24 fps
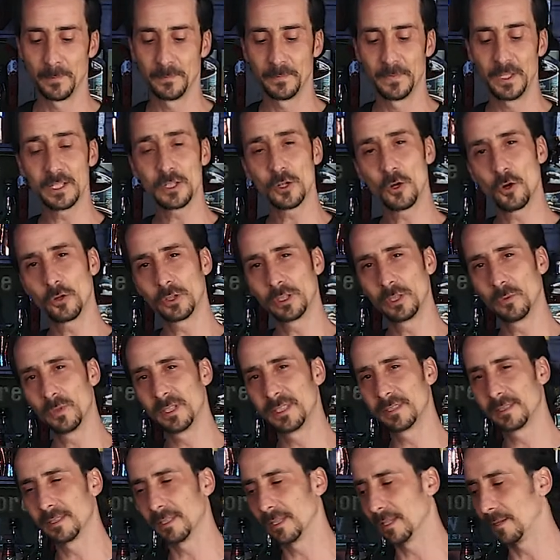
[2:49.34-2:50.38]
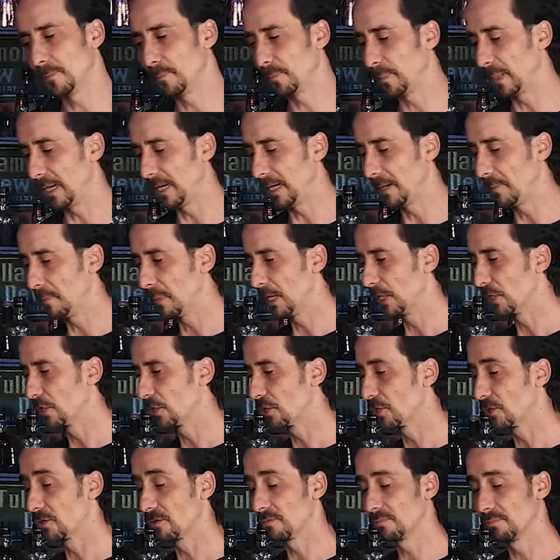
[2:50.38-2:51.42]
This cocktail is uh, pretty
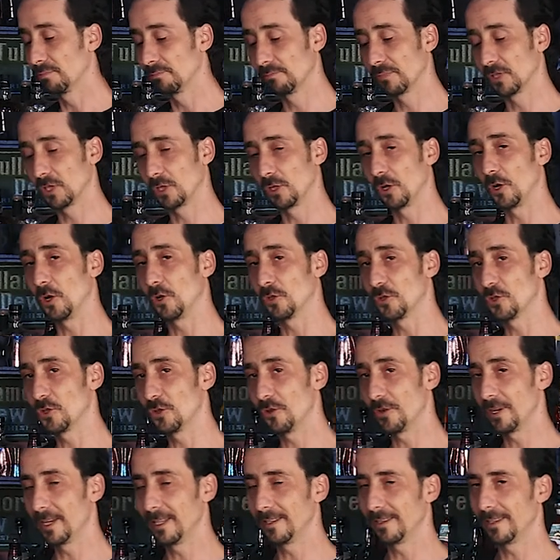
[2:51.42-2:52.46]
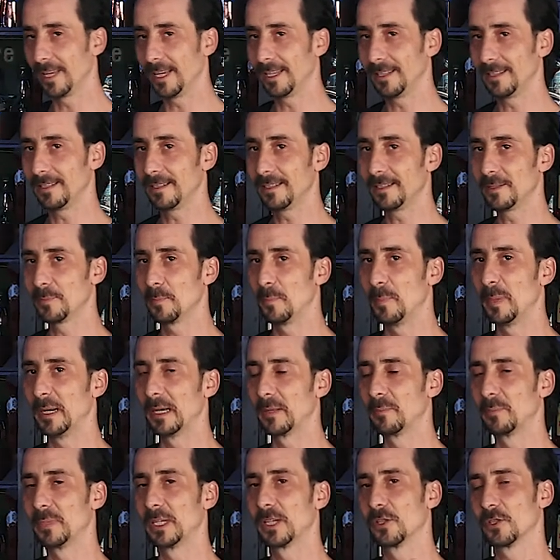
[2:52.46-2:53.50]
much Scotch orientated,
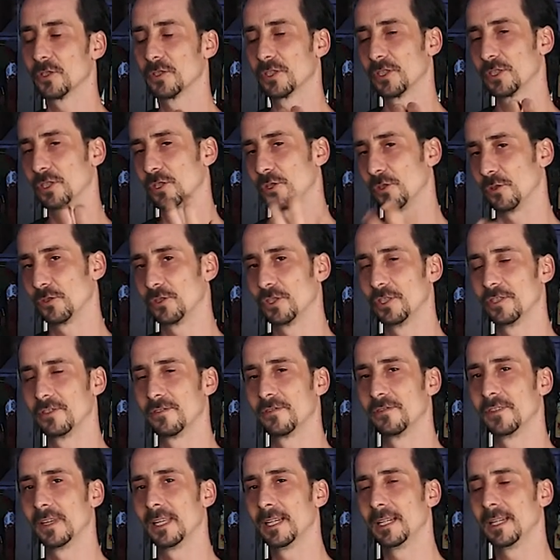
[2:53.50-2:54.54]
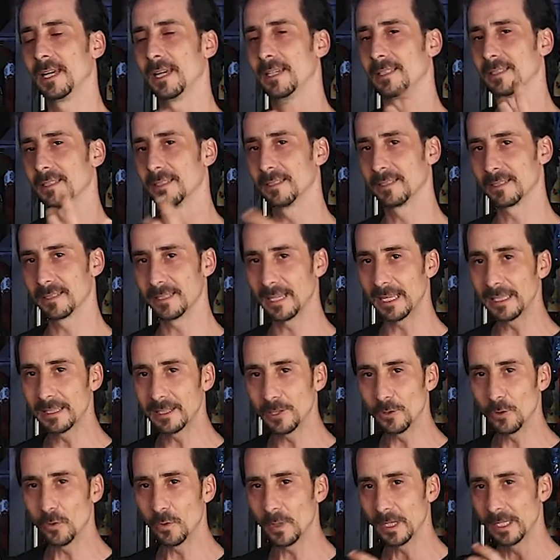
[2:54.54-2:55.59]
but because the Scotch is very nice and
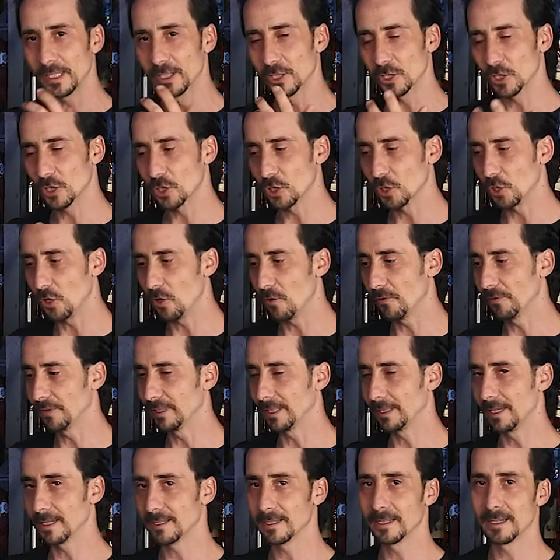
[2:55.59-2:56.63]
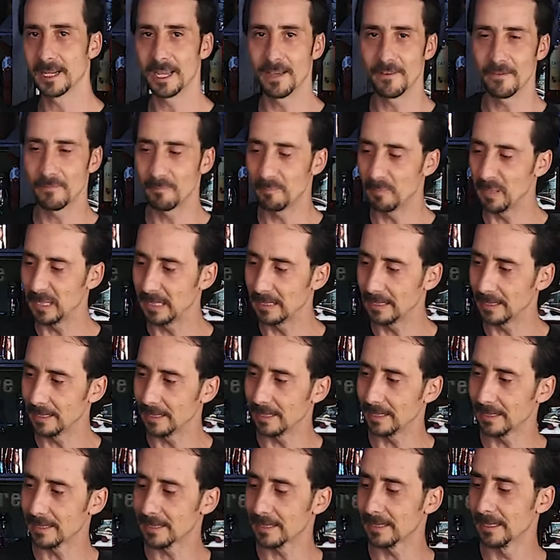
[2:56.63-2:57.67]
subtle, it's soft, it doesn't have
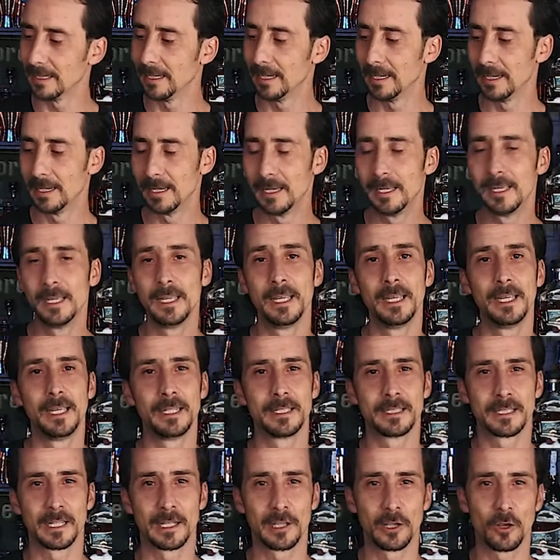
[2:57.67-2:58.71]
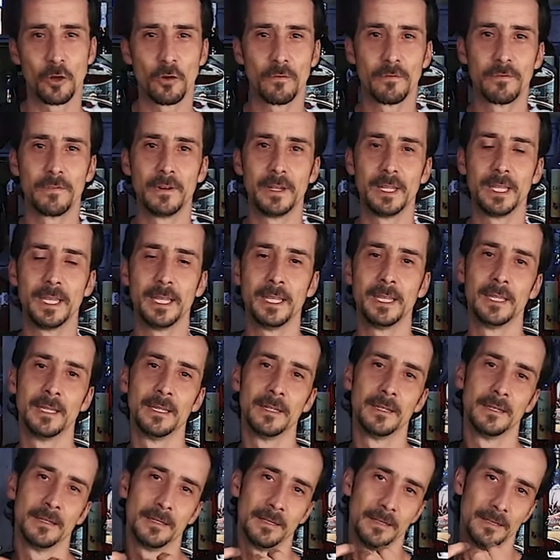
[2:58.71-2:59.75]
peatiness, it's a lovely,
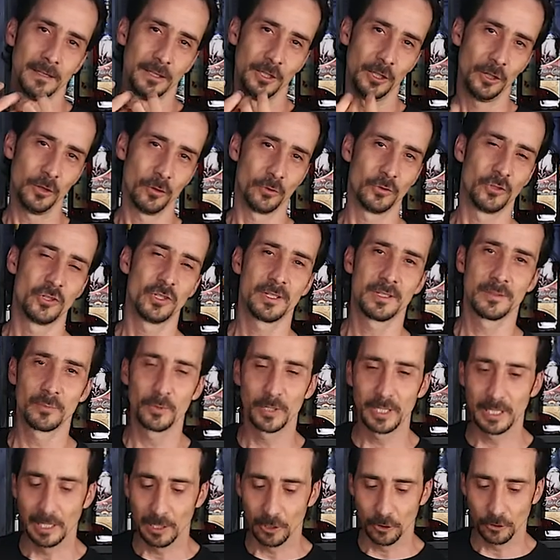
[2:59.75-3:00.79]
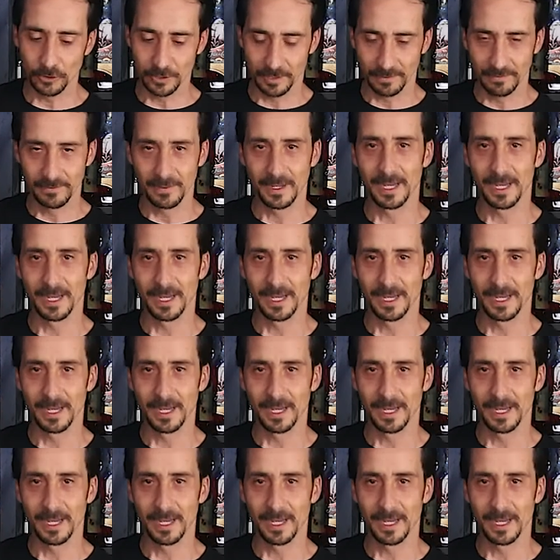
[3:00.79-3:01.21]
you know, just with a lot of